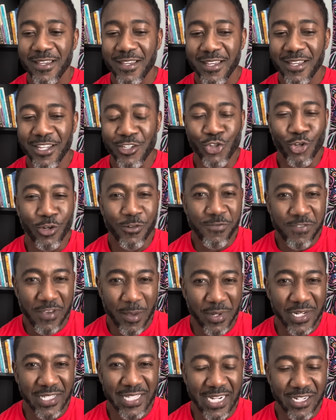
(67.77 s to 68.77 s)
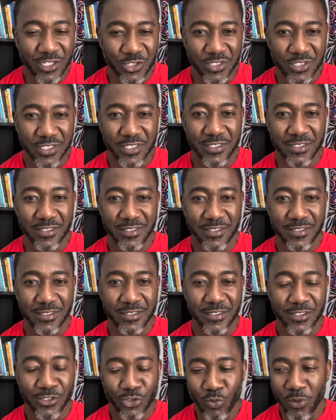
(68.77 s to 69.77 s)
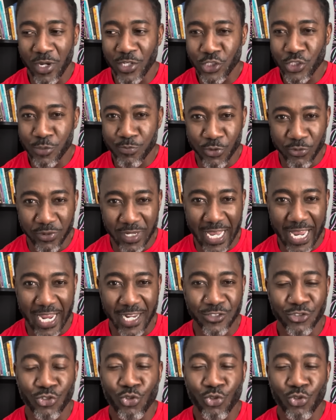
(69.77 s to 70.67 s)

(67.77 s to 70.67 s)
in your feminine energy, you want to be relaxed.